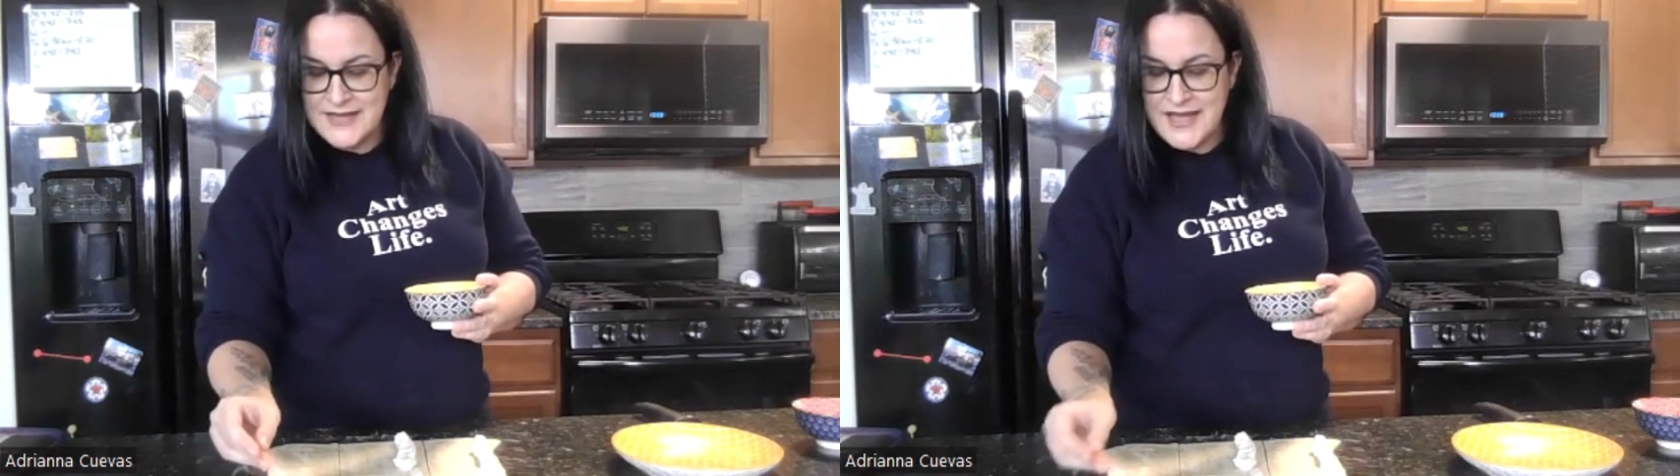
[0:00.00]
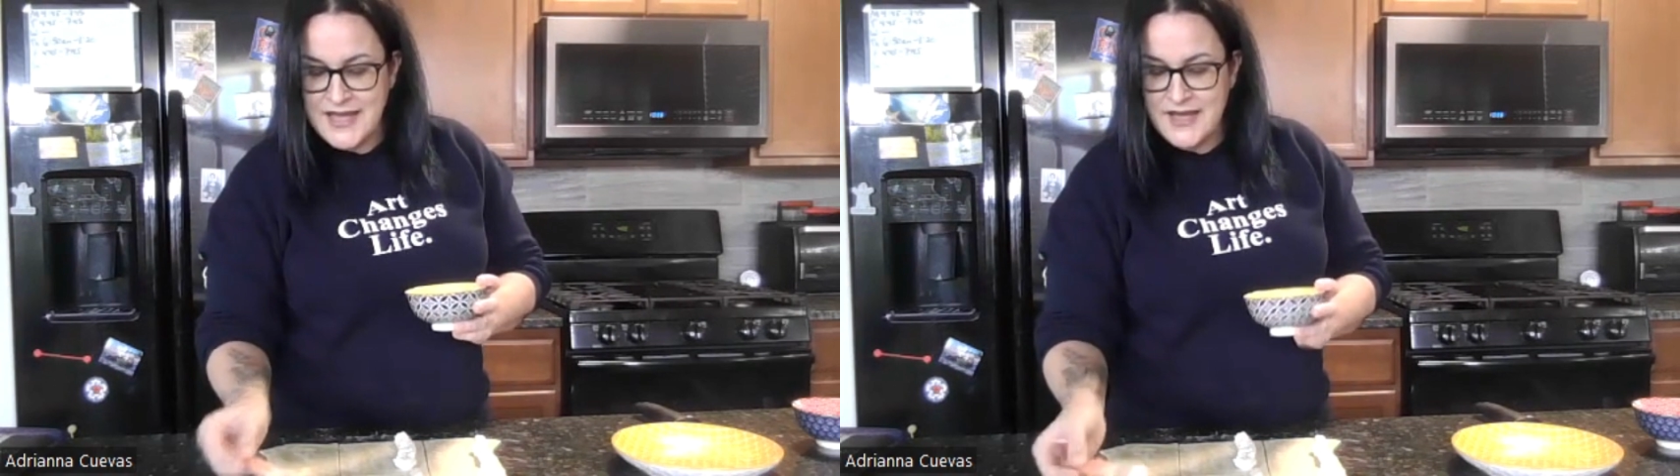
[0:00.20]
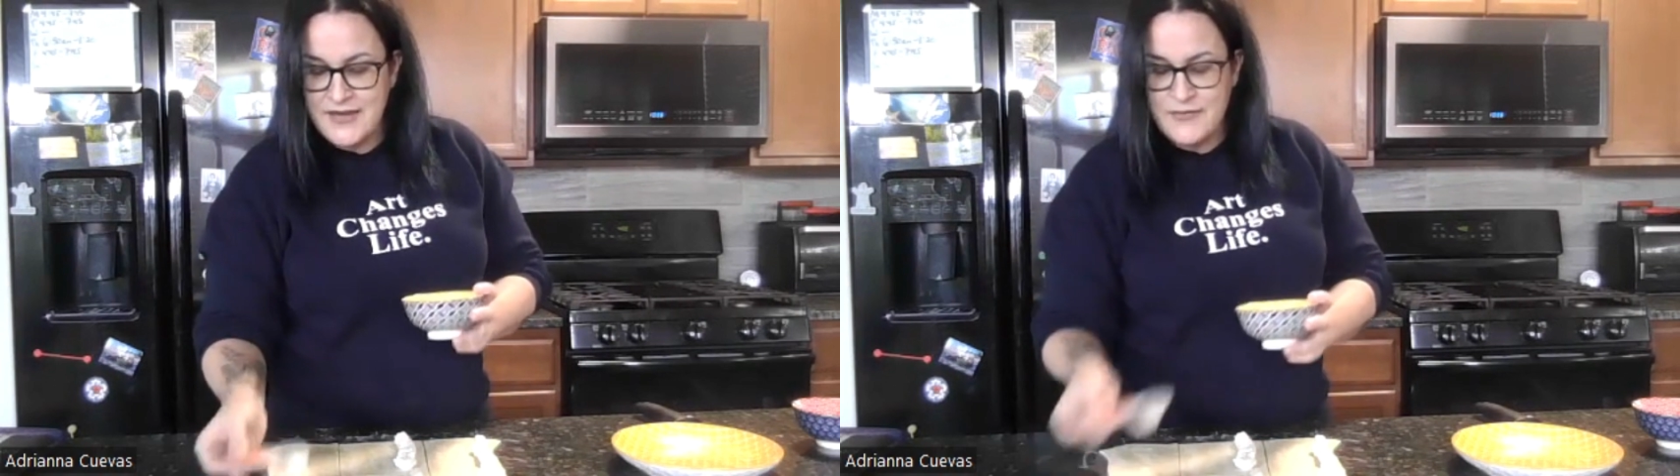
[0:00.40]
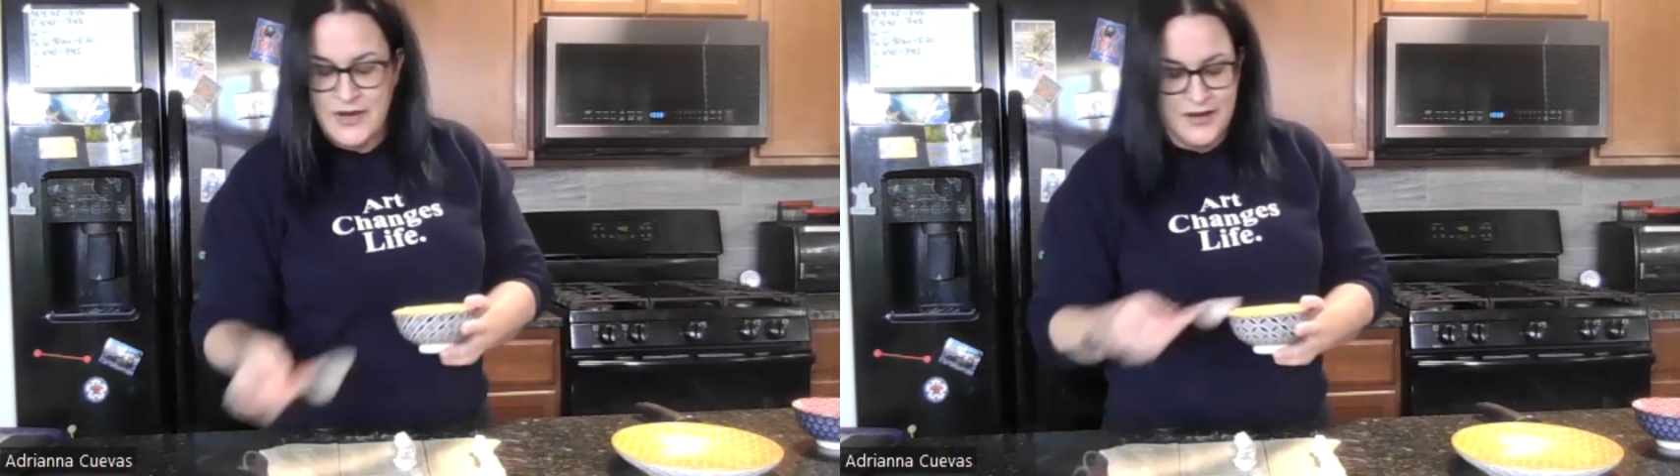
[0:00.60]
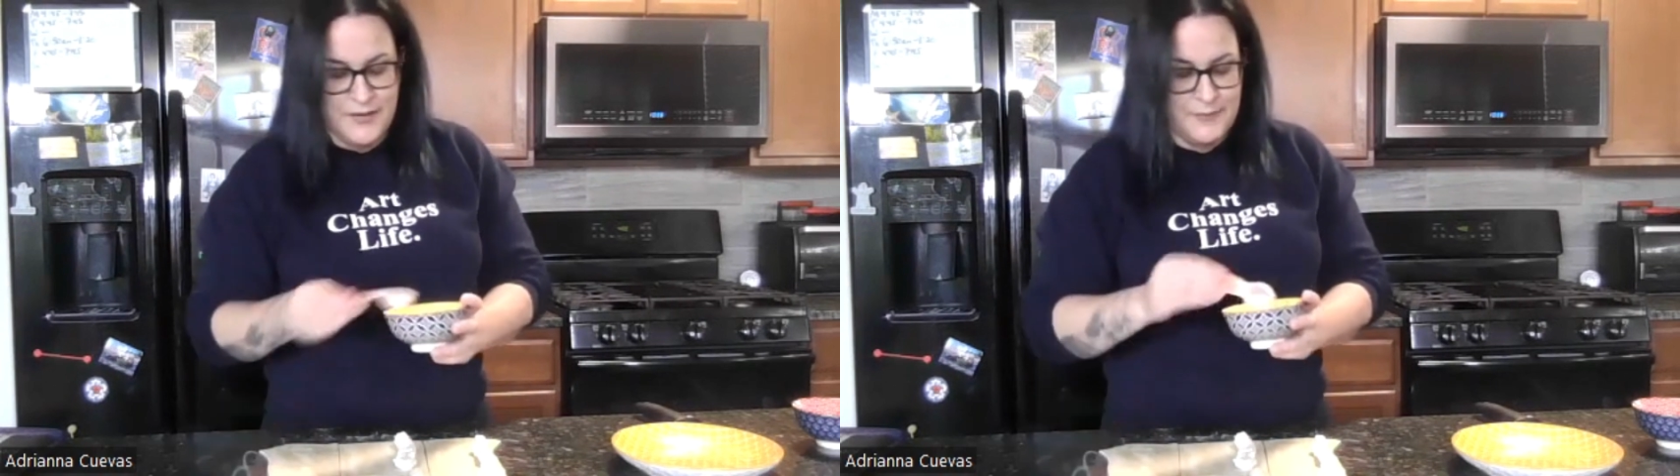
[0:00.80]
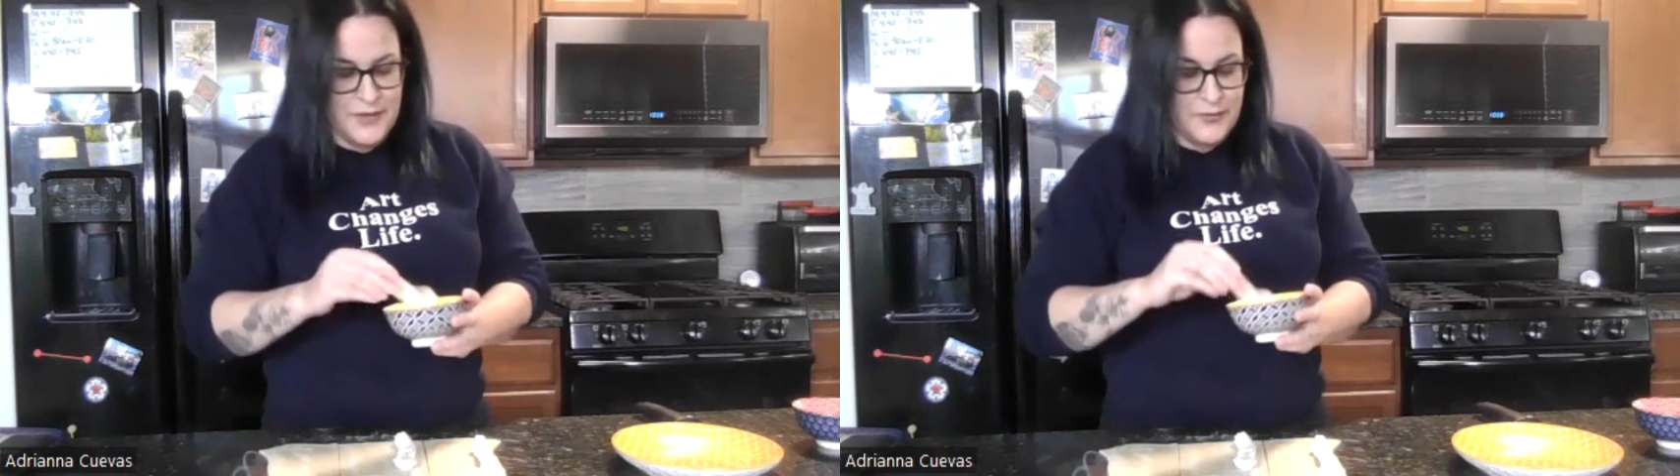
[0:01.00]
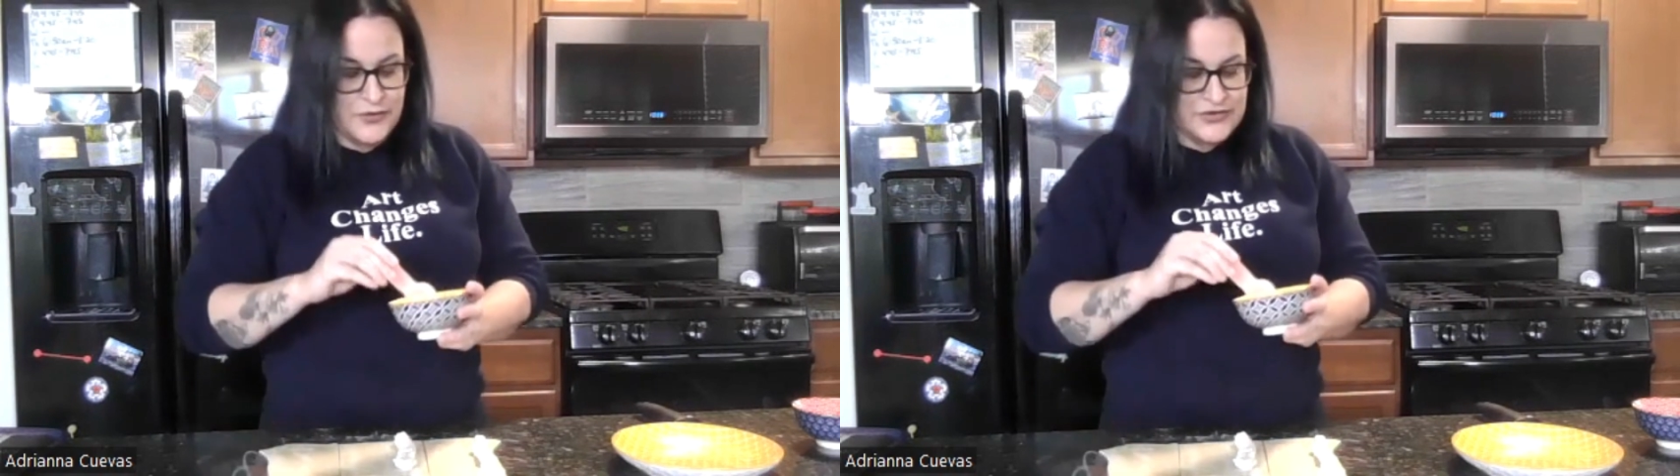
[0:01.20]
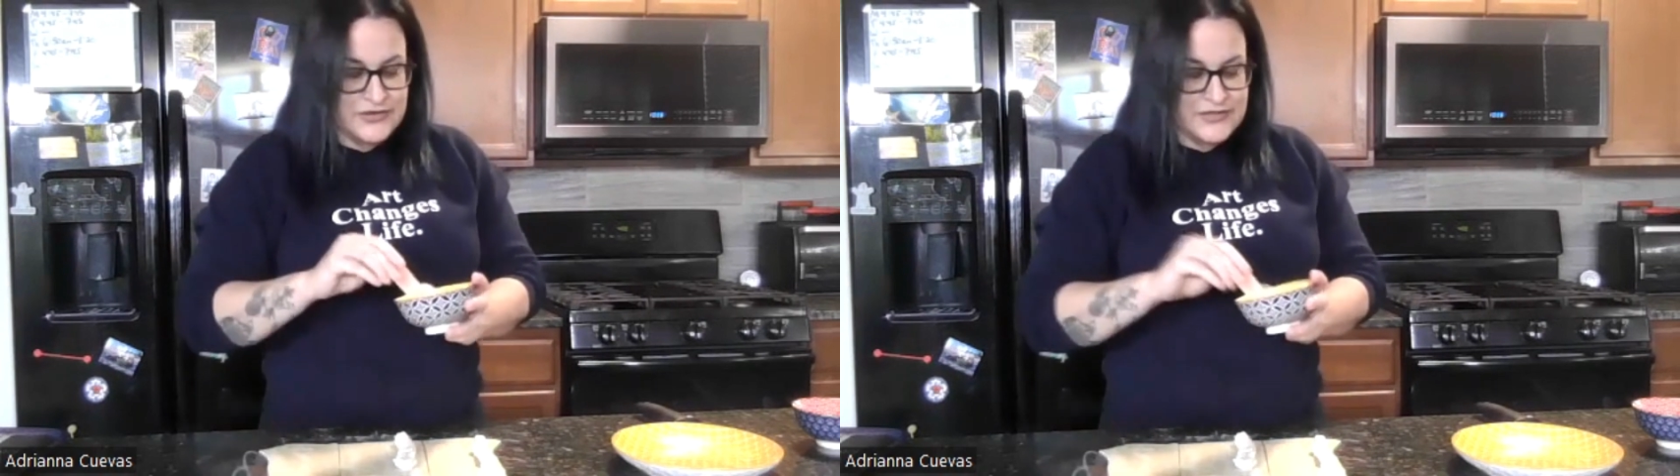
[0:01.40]
a
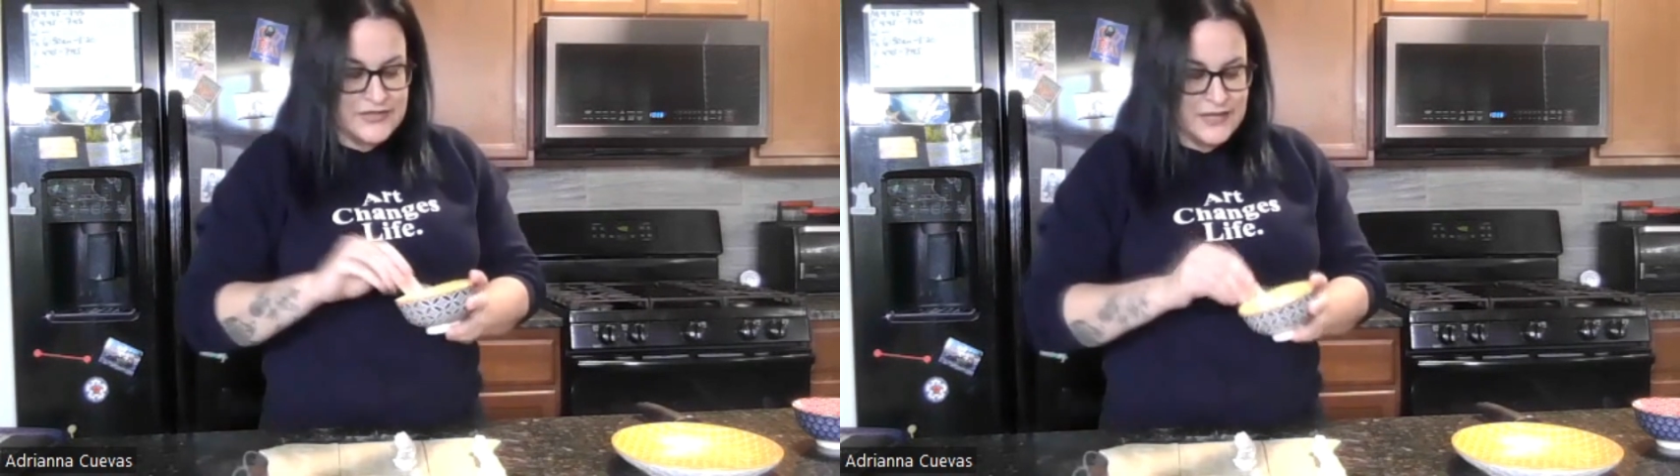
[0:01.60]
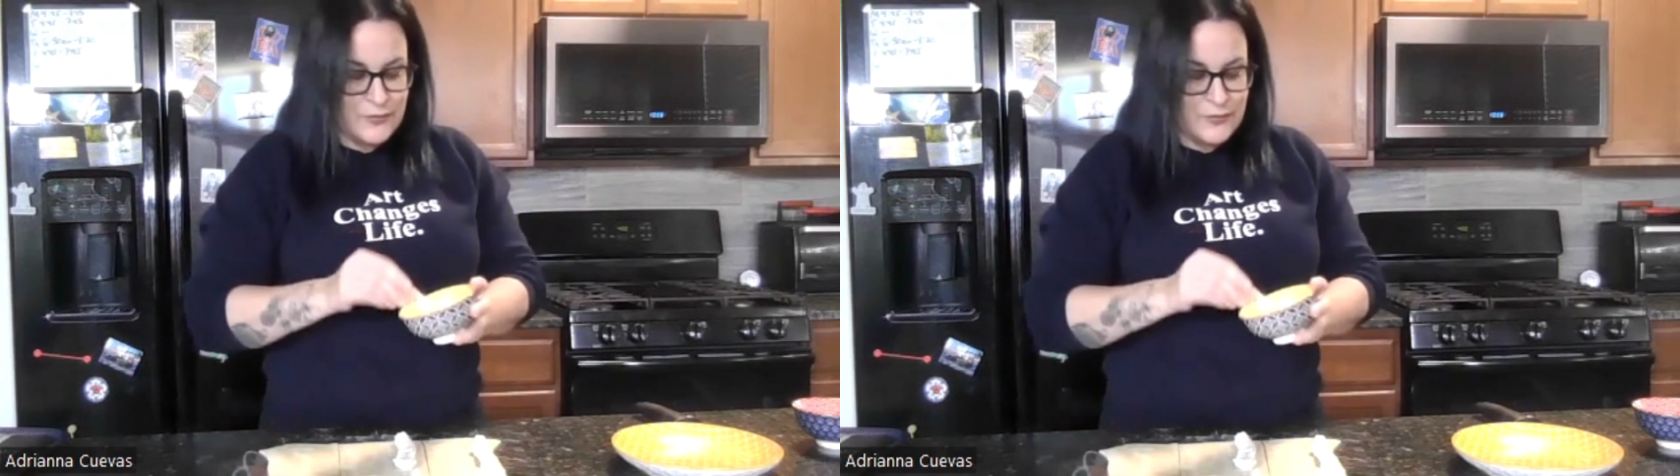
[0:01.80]
emergency